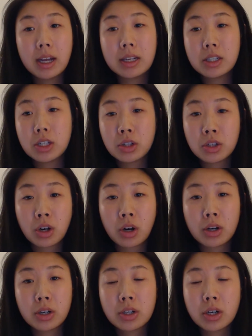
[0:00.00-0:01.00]
and
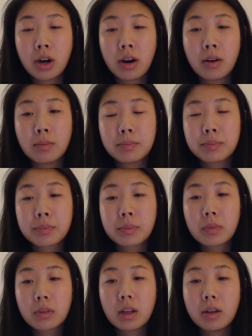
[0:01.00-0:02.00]
discharge
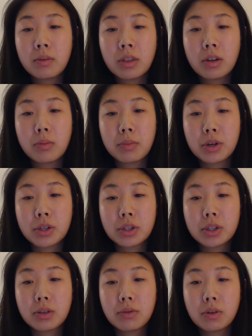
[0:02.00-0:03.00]
in the
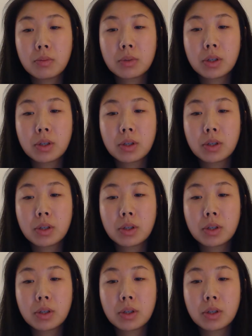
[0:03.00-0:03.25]
emergency room.